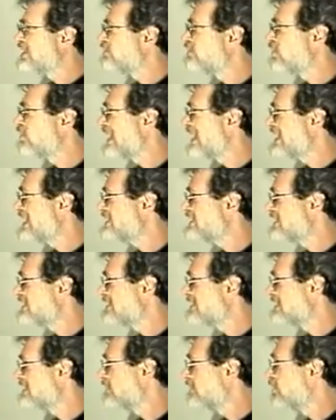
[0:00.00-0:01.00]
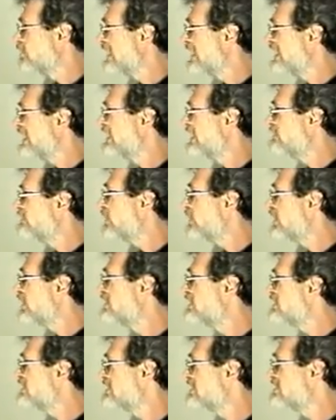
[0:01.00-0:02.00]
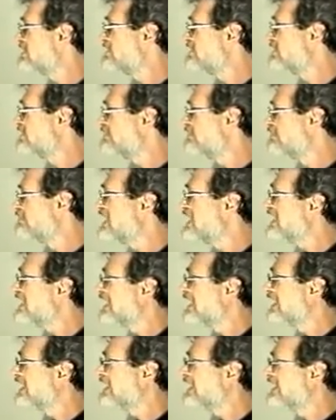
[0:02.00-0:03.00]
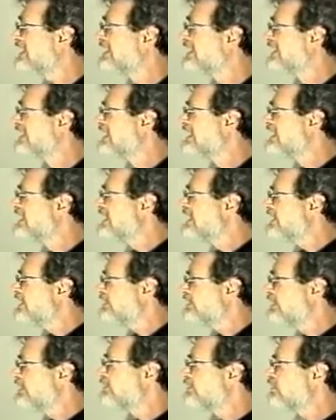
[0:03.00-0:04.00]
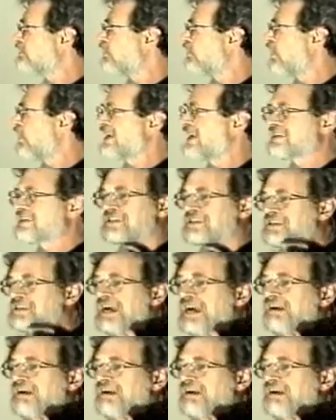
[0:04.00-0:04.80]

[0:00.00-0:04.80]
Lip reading: then why isn't it the way I want it to be? Why does it